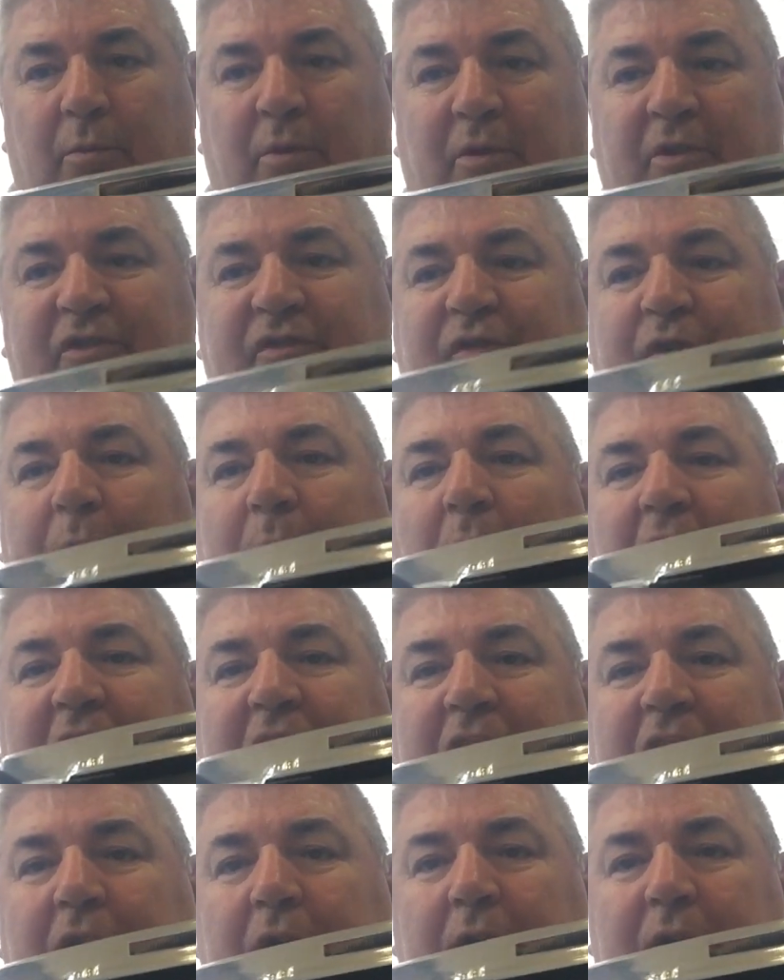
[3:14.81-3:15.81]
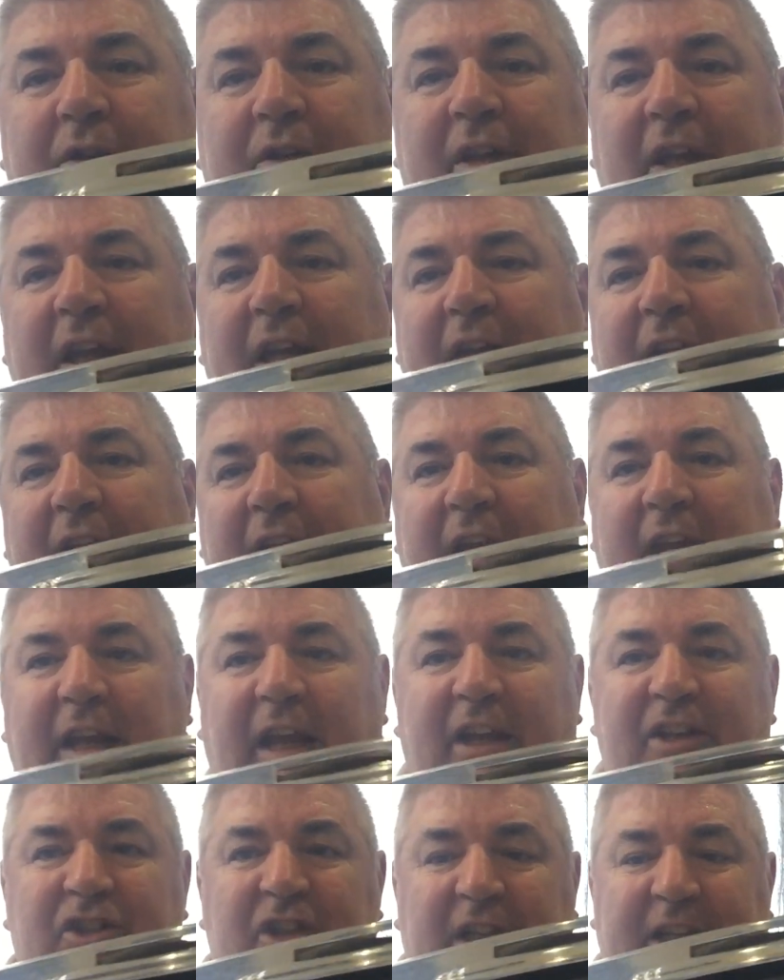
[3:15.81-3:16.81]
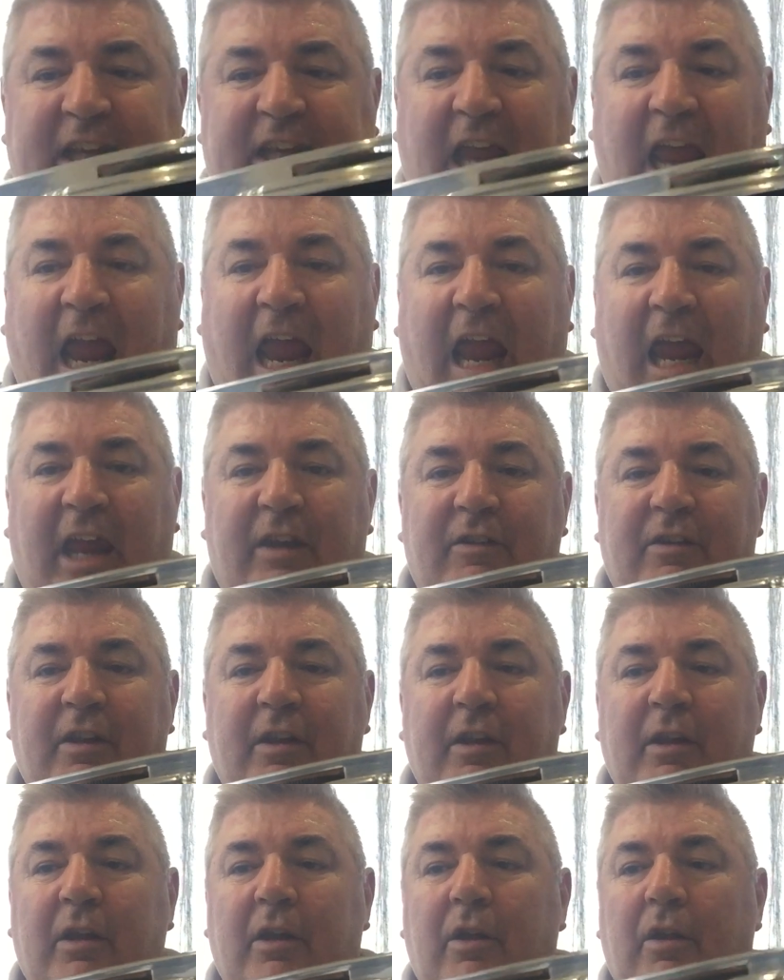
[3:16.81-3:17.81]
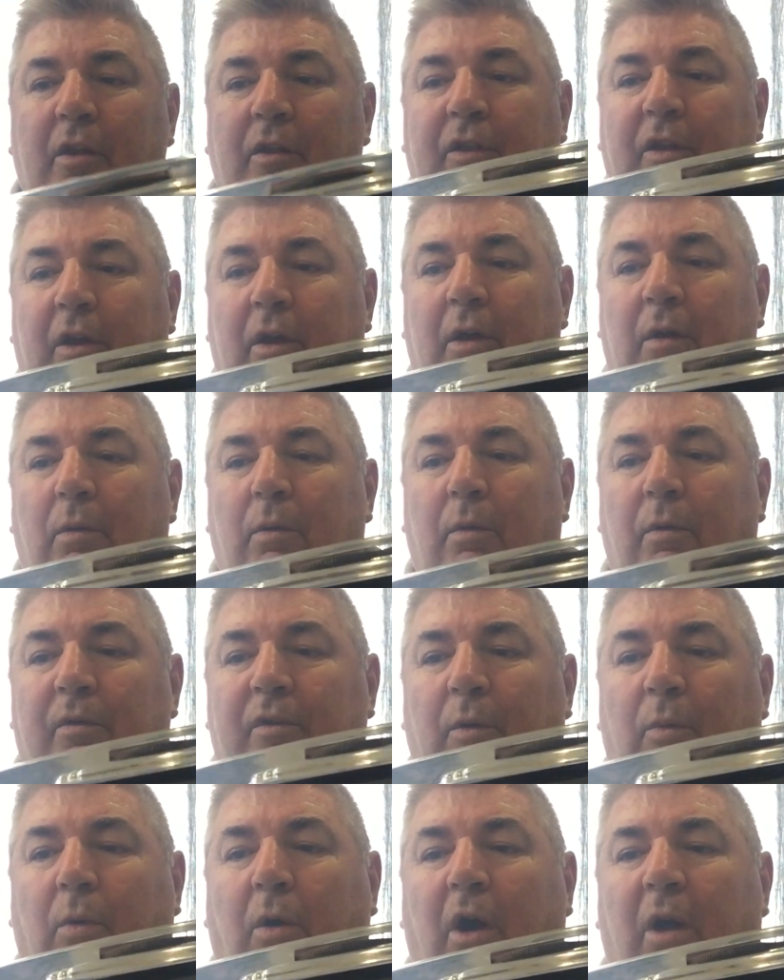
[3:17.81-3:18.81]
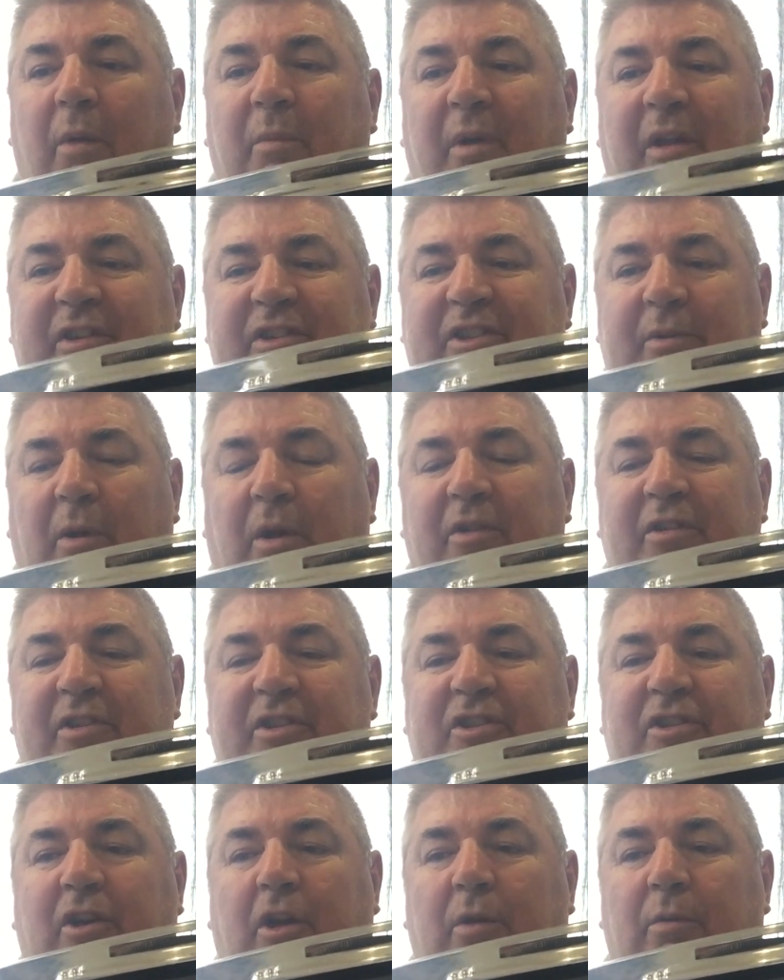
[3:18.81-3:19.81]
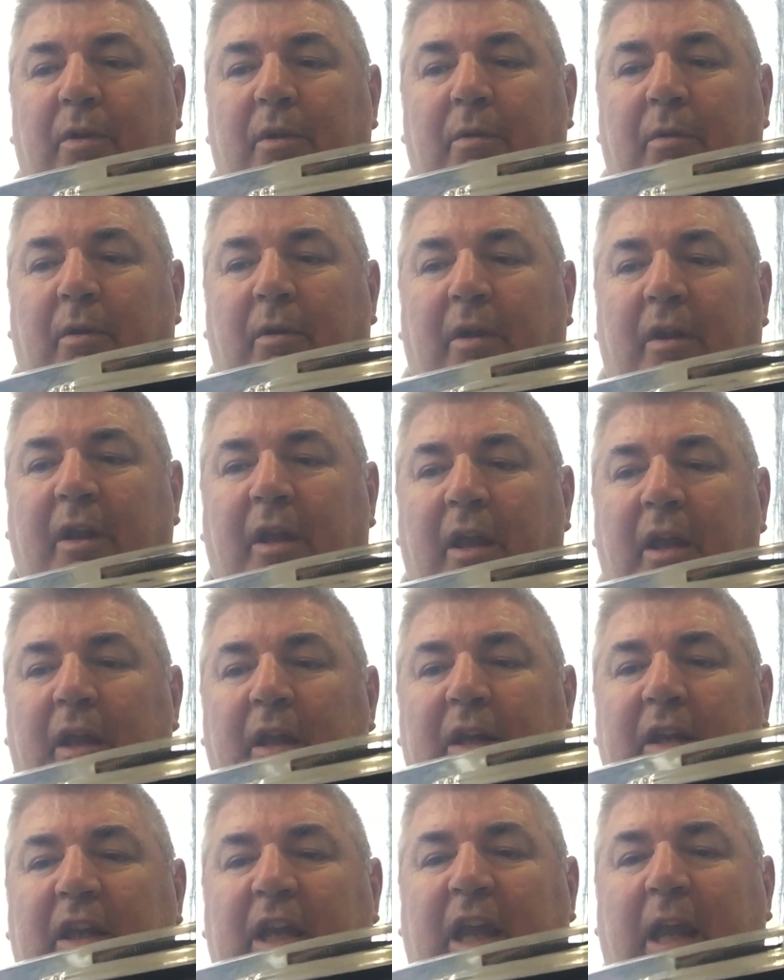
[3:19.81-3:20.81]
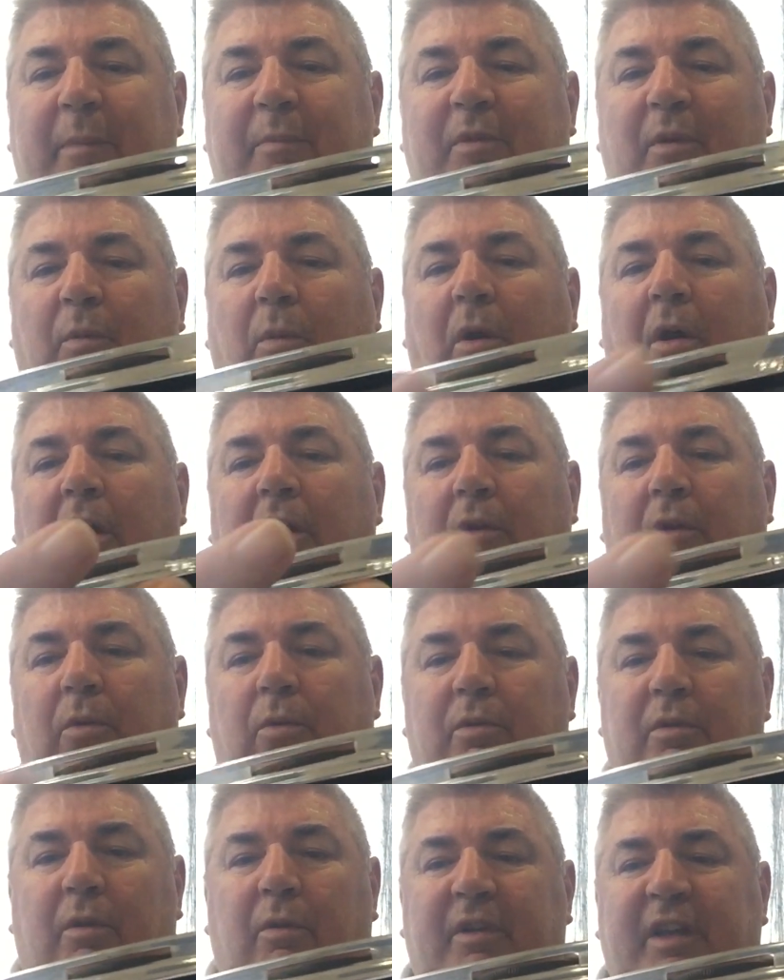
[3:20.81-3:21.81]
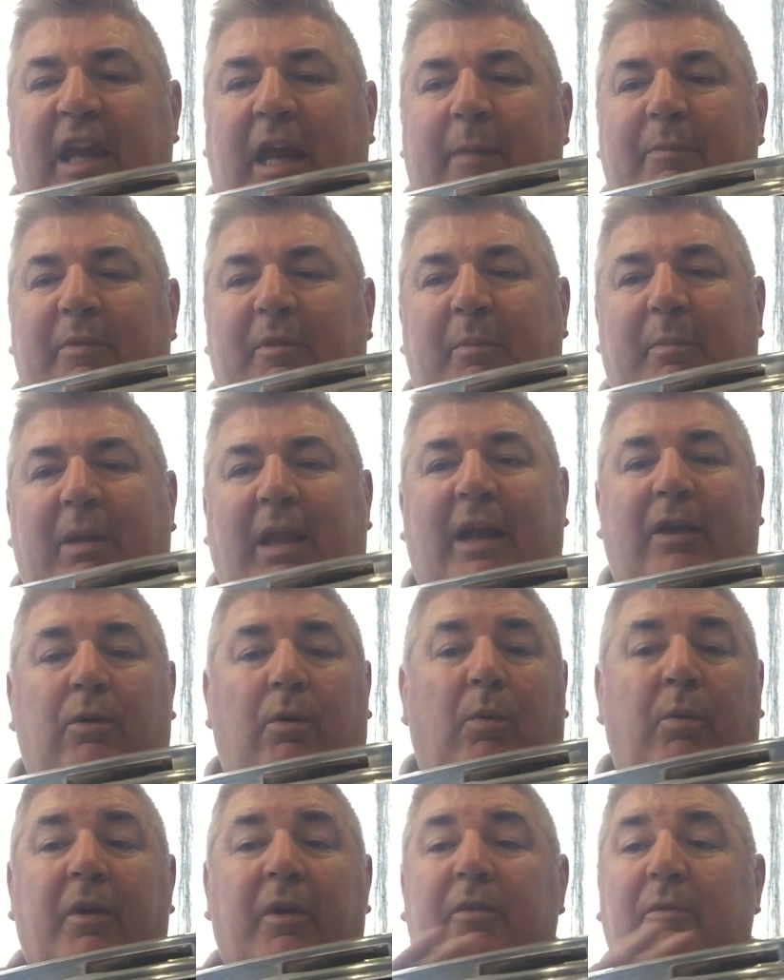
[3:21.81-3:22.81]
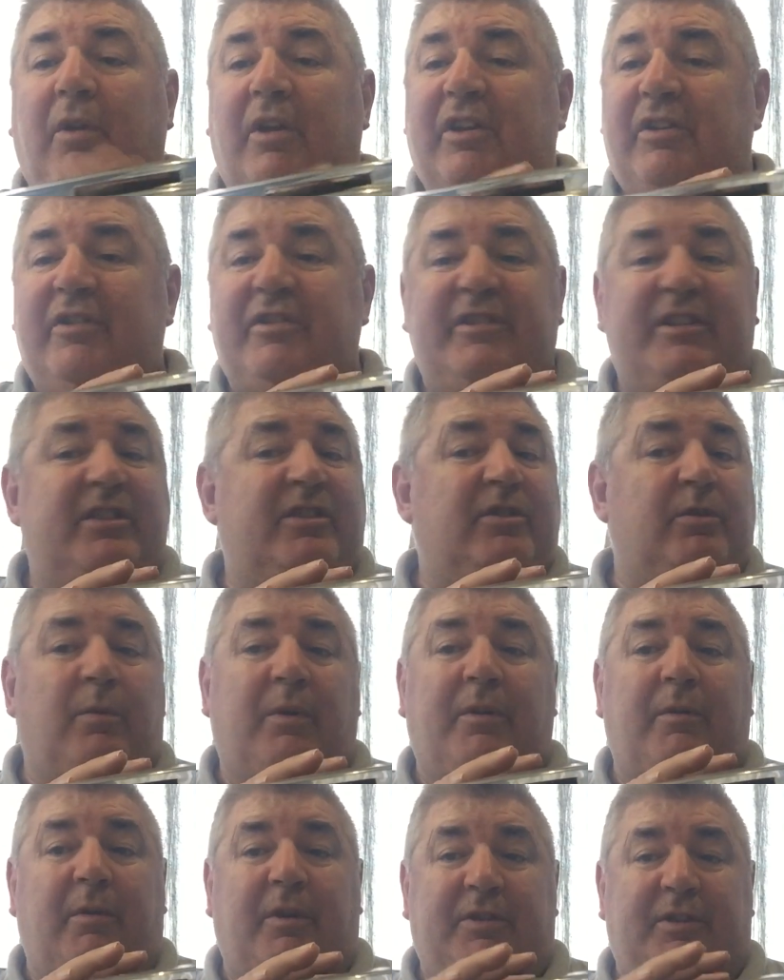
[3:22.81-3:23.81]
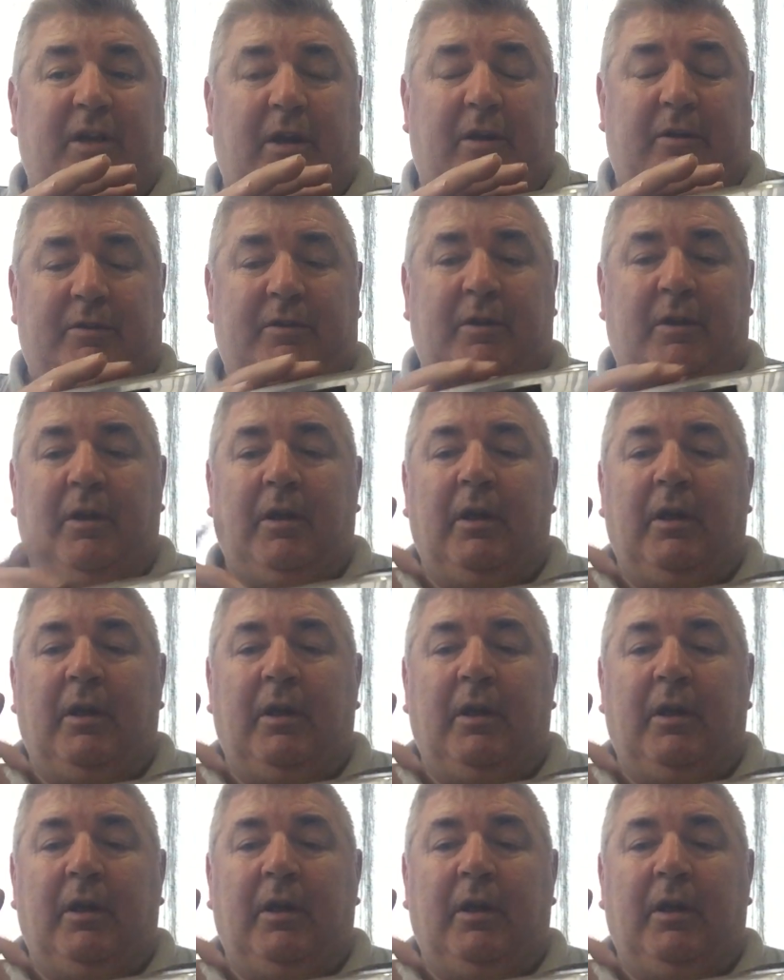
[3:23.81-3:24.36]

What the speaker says: Whereas for my Ute, it actually had the white one. So I'll decide whether I keep the white or keep the black, or whether I use this or whether I don't.